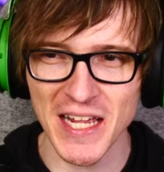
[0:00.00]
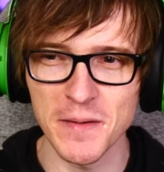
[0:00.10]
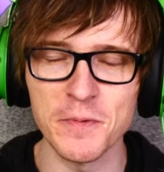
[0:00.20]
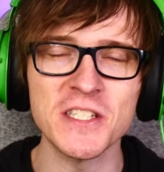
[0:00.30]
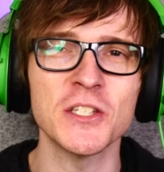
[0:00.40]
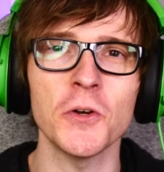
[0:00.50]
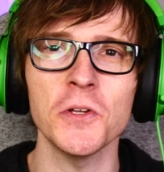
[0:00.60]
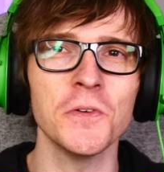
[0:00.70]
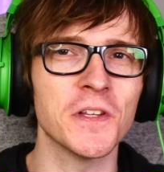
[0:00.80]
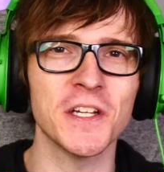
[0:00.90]
trying to bestow
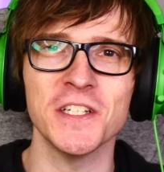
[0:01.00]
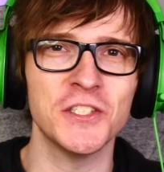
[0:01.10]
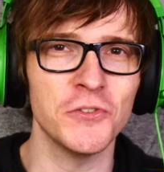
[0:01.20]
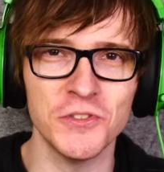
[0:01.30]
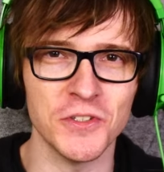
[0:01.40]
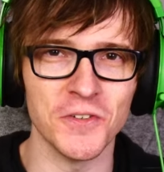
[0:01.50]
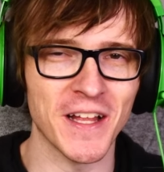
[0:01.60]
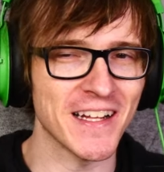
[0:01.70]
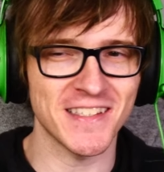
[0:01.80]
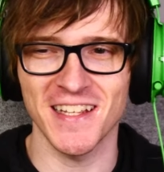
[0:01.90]
you the good juju.
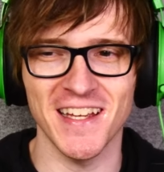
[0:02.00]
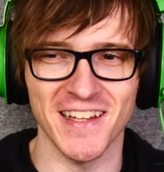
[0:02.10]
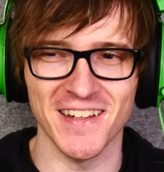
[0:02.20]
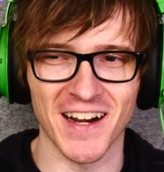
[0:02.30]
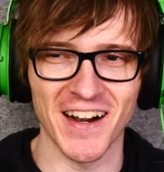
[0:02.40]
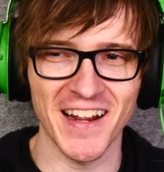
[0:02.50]
That's it. All